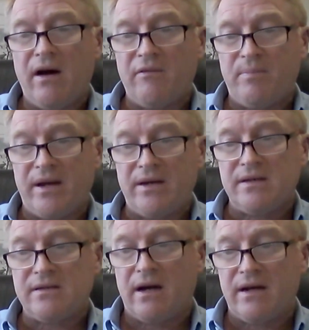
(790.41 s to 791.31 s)
of
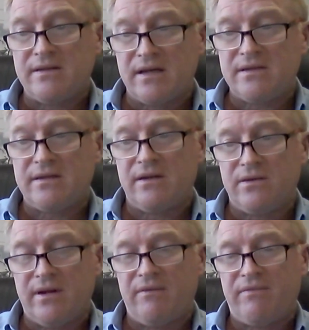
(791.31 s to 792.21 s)
patients are
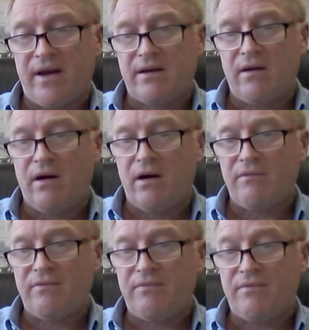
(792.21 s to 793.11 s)
resistant to the effect
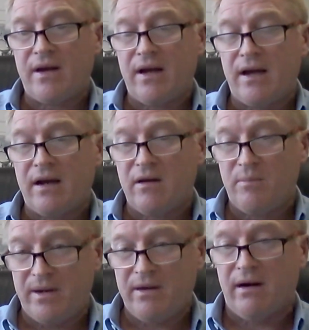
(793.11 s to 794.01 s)
of uh,
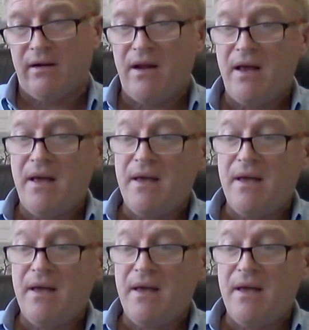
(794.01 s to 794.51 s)
clopidogrel.